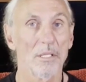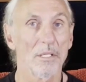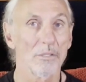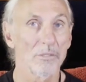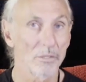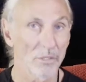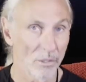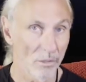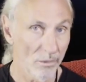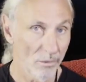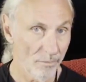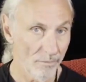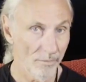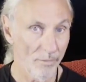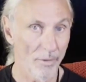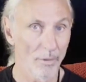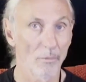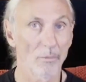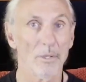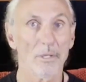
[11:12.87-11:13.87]
So
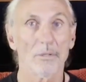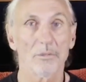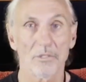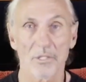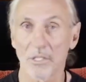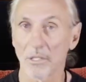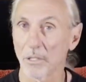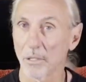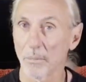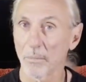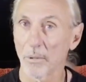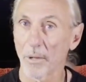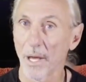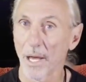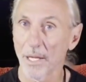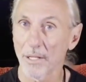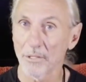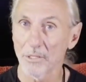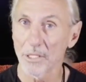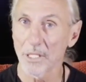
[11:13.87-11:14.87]
we still
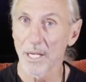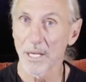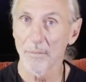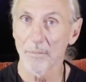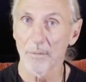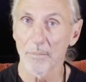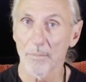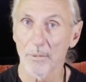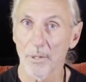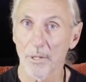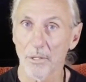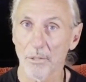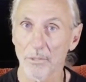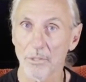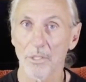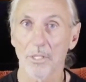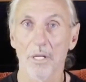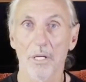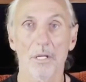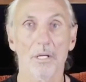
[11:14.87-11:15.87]
apply the same
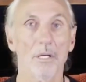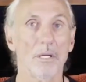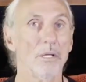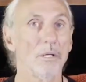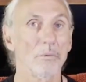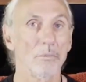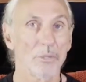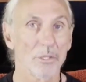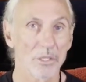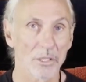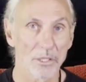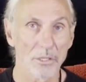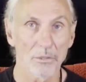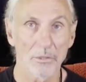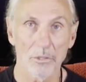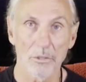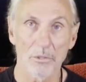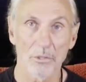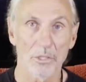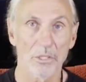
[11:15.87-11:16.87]
approach. We still
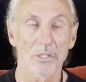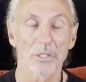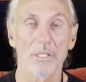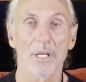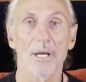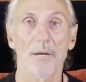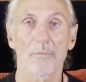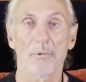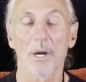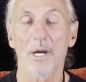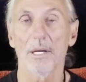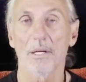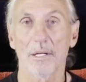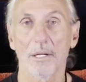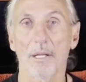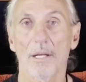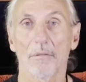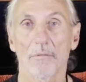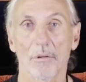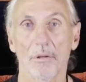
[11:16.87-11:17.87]
use the same rate
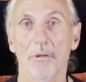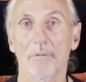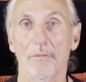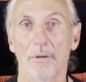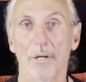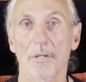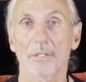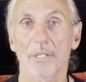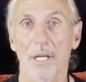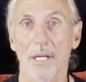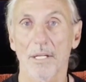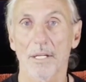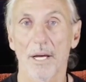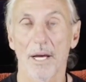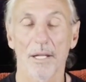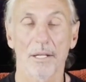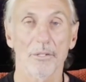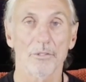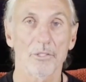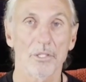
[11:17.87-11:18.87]
and level of our
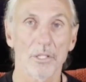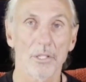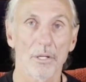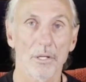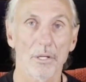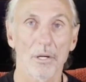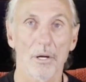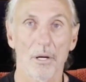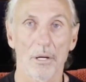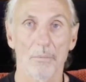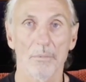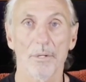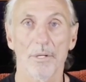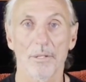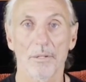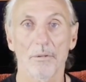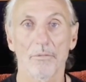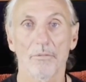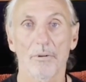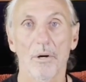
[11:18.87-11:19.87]
technology, our carbon
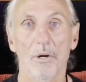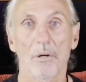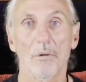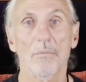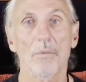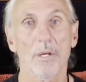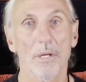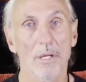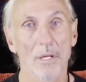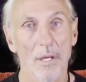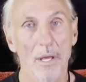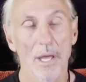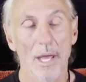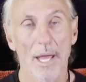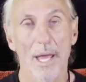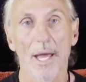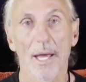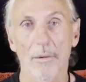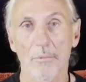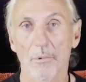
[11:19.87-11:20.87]
and the foam,
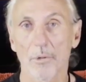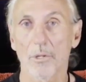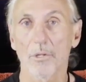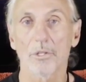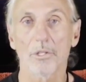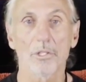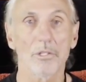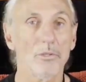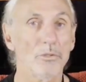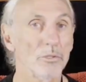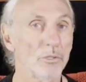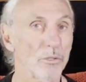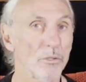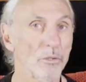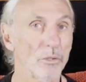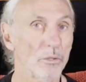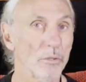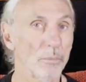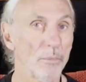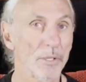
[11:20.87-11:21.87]
and we're going to use a
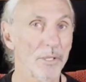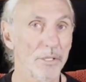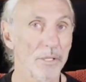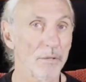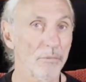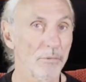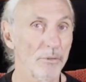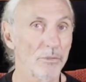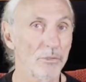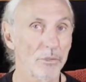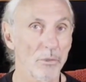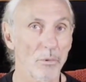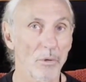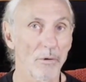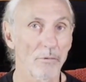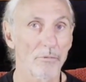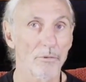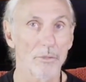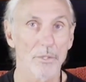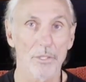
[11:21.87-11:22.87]
little bit different
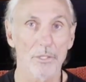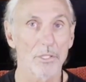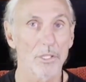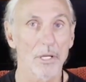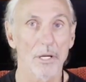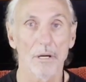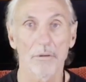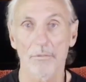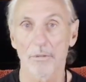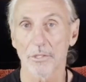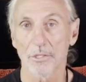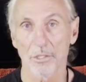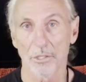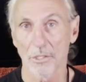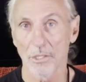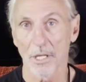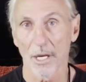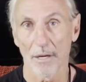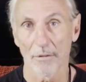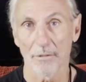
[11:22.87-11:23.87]
square footage
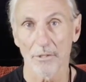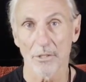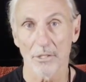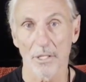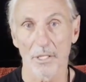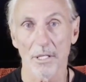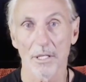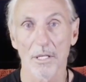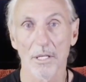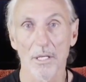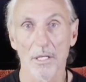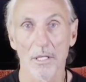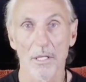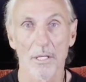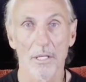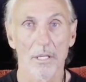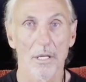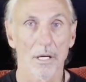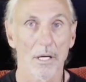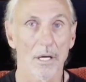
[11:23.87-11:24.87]
coverages, obviously,
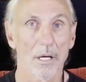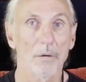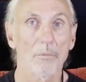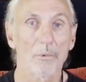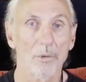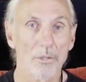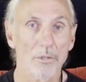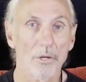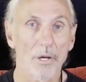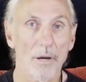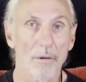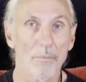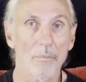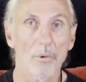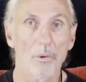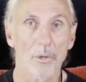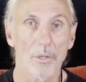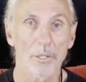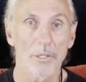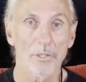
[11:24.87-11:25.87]
uh, when you have
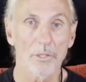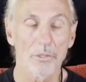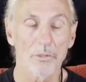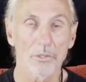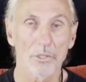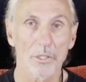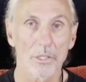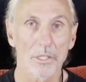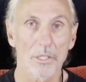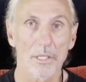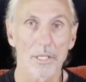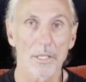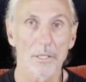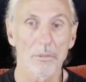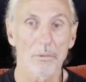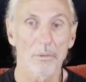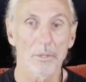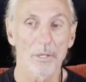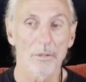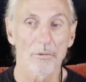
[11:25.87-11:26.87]
more issues to
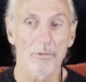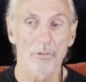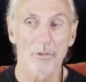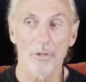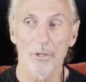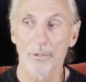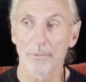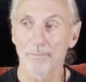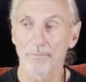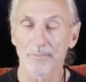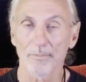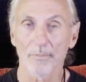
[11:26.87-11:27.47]
deal with. So